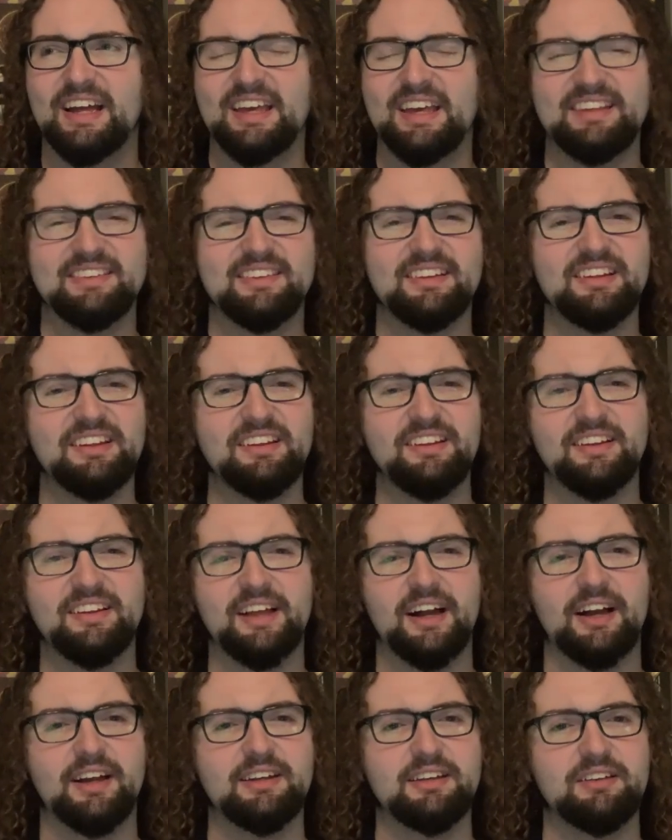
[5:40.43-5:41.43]
he's a little
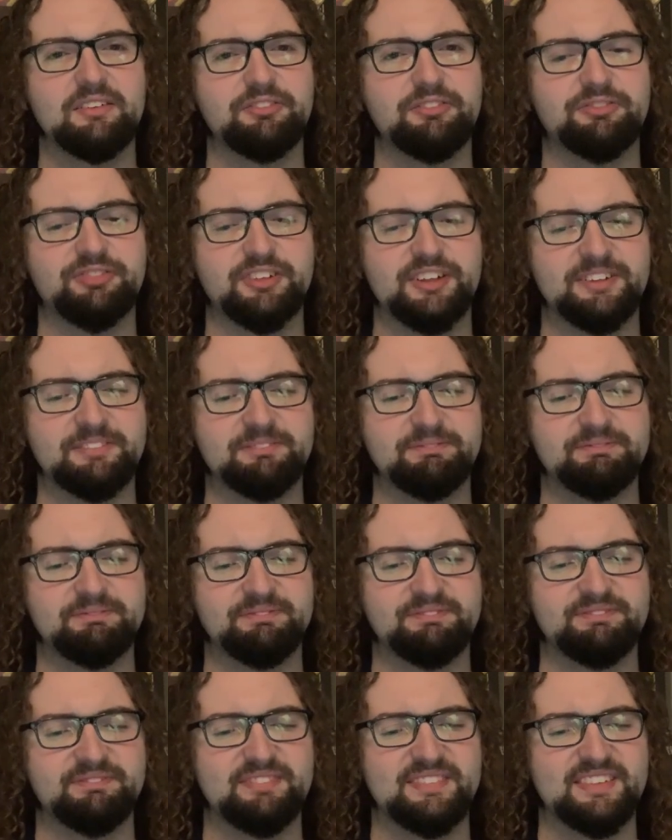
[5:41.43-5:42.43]
kind of
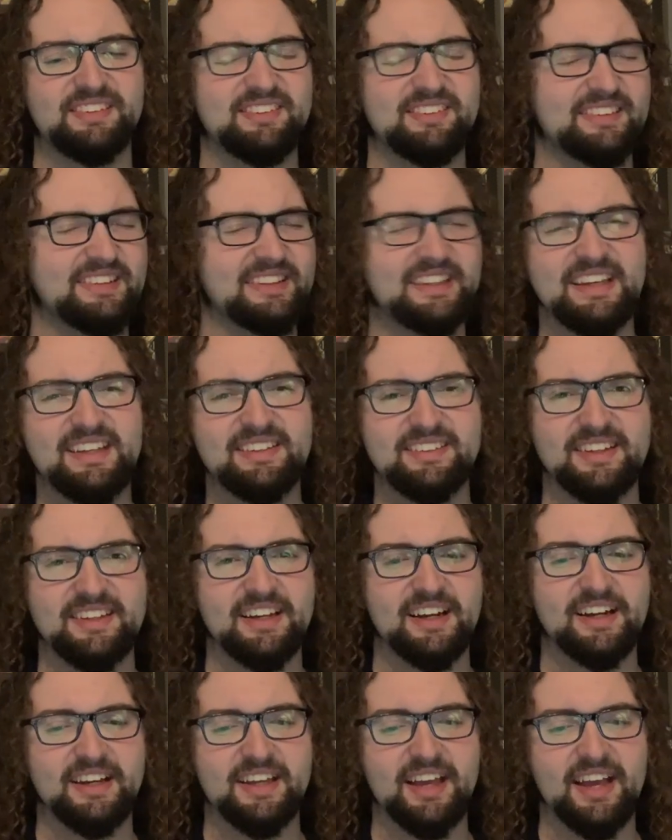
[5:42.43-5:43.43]
sleazy,
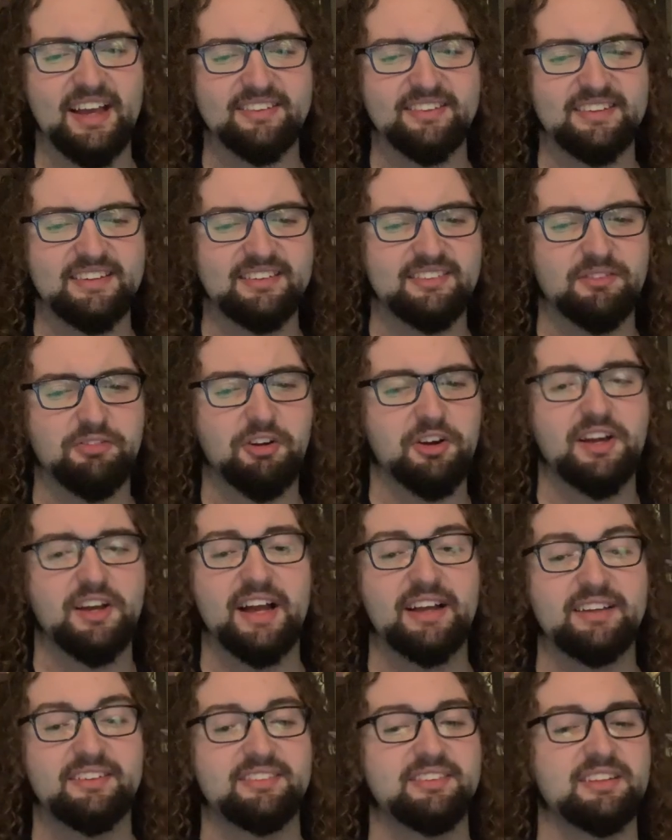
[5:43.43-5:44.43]
I guess. He's a very
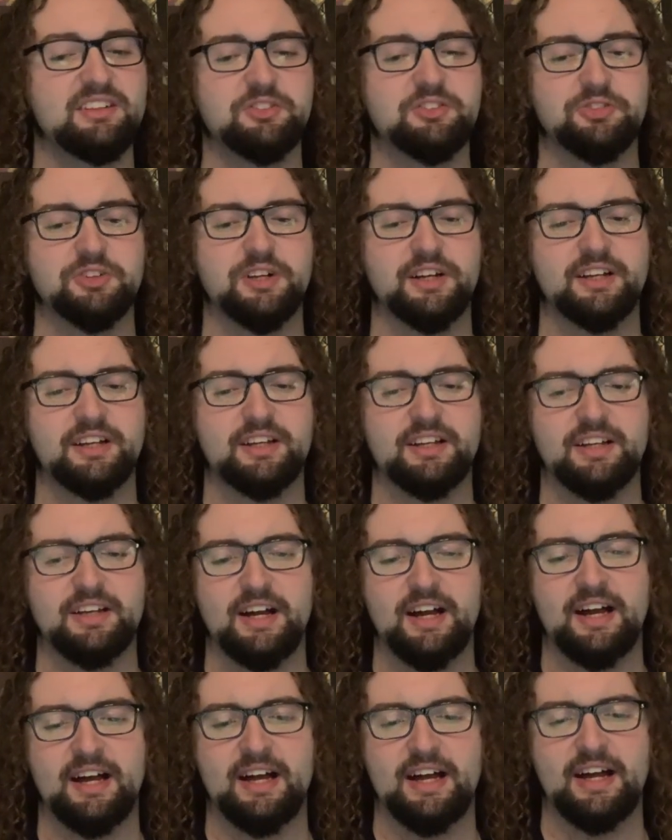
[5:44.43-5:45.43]
eccentric.
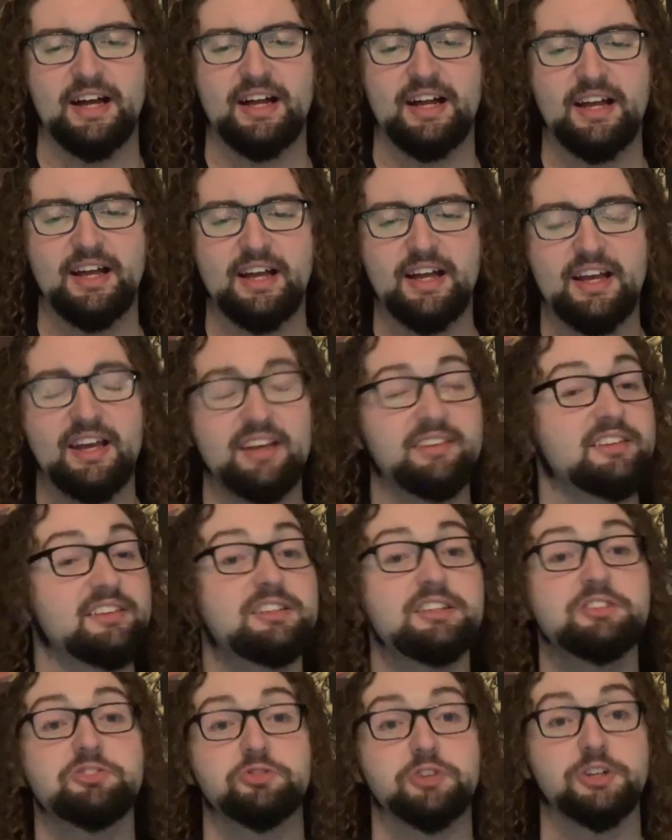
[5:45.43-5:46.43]
He's a
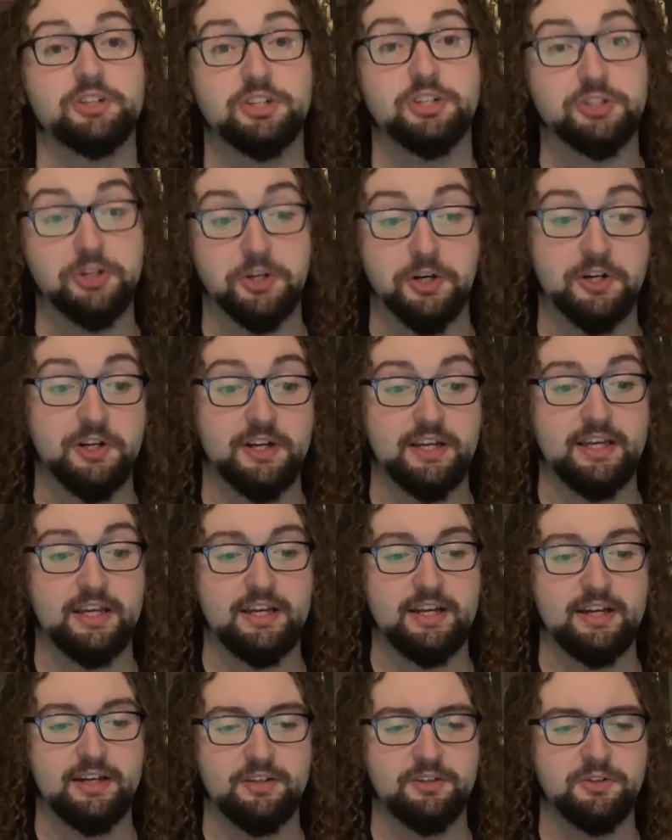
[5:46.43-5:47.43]
district
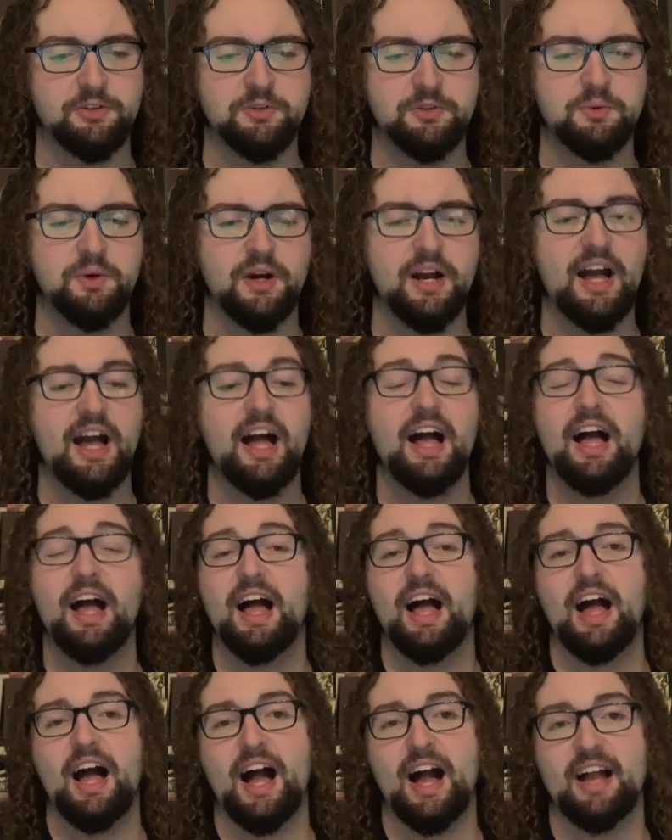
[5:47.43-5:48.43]
attorney who
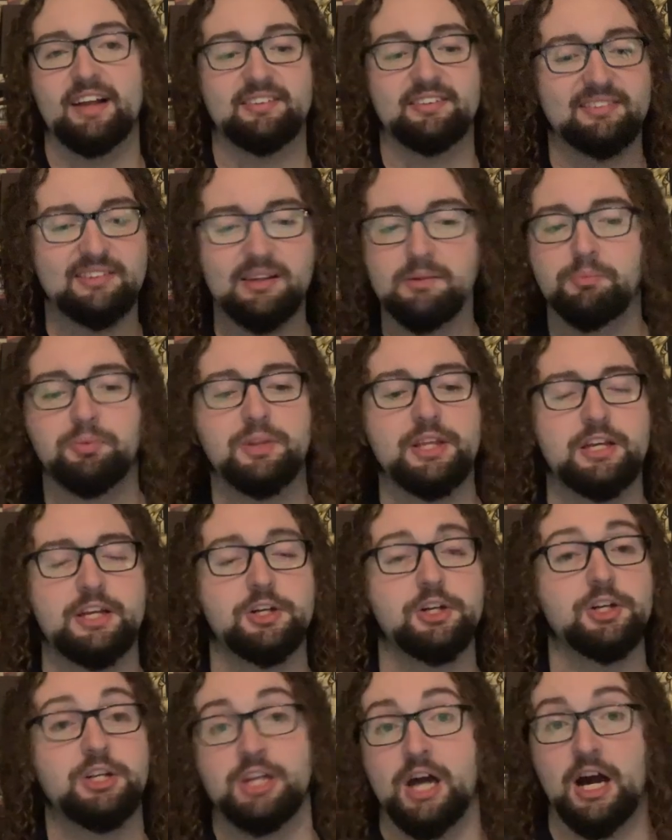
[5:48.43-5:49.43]
I simply
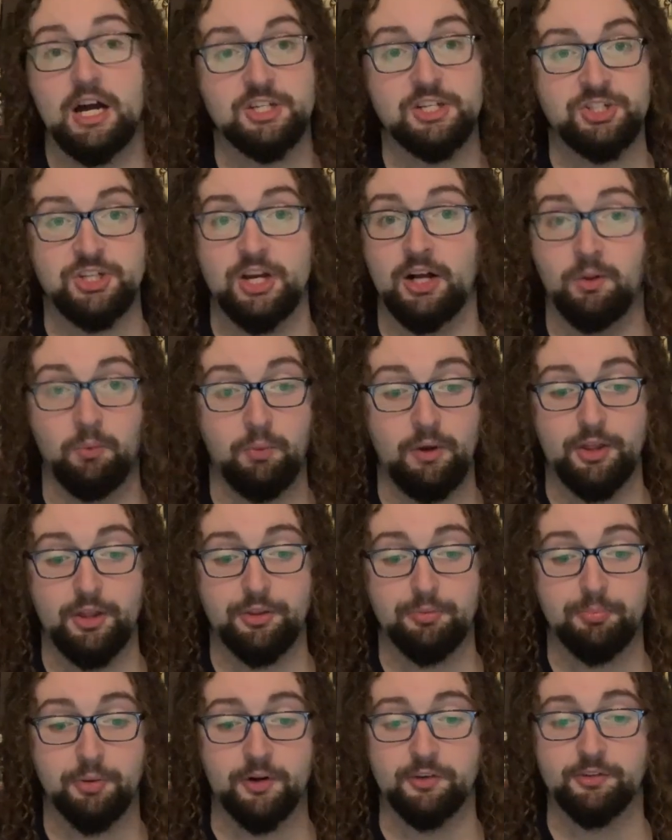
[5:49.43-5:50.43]
could not gel
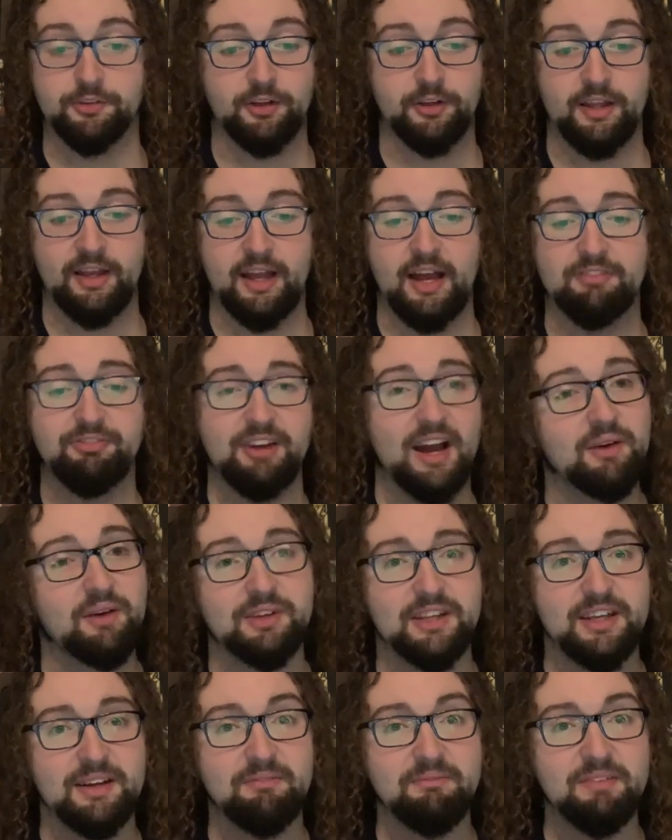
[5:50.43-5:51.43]
with personally. I found
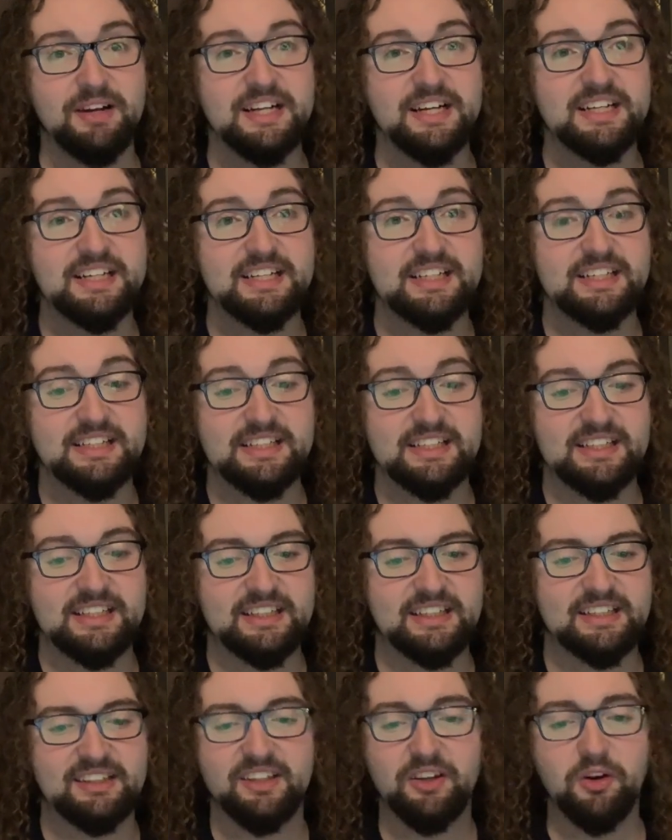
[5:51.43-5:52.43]
him
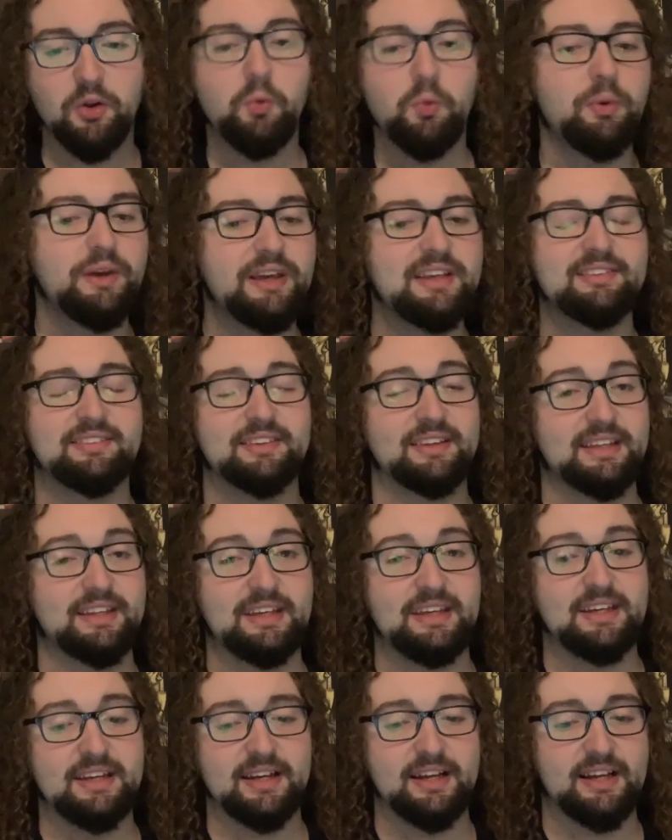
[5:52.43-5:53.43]
a little
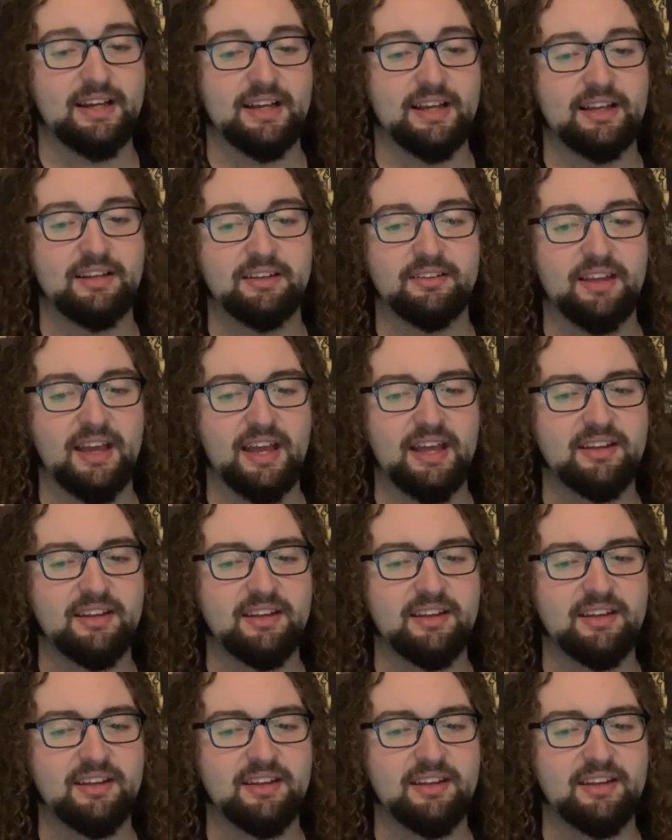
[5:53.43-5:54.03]
Weasley, and